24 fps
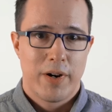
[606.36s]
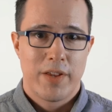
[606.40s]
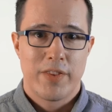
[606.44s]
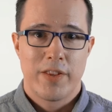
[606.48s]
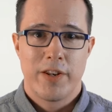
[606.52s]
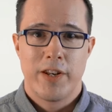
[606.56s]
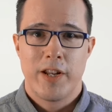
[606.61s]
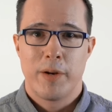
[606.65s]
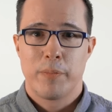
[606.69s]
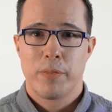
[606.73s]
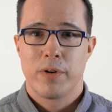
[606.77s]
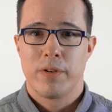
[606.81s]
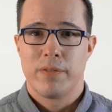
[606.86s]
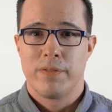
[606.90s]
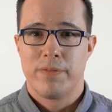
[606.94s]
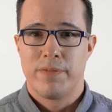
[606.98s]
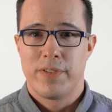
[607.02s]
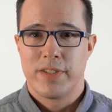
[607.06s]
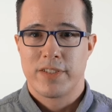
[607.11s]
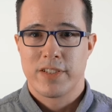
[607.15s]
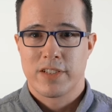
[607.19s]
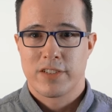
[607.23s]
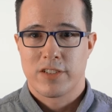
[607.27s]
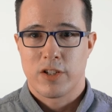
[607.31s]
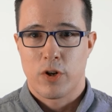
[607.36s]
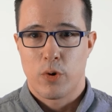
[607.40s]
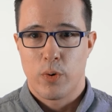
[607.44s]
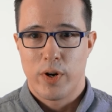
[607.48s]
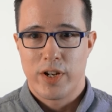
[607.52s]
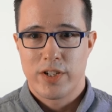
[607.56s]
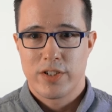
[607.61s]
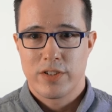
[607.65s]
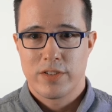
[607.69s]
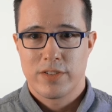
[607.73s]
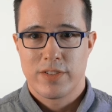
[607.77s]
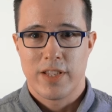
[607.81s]
by the number of physics
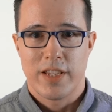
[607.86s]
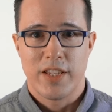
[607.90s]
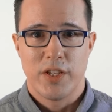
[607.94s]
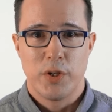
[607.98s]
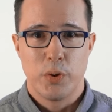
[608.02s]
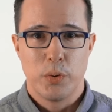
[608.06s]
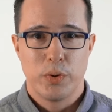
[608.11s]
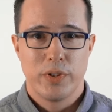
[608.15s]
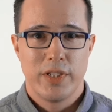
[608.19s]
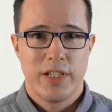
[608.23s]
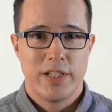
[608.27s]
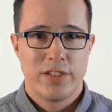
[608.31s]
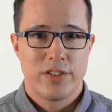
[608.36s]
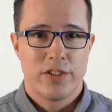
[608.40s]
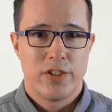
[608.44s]
equations that you will need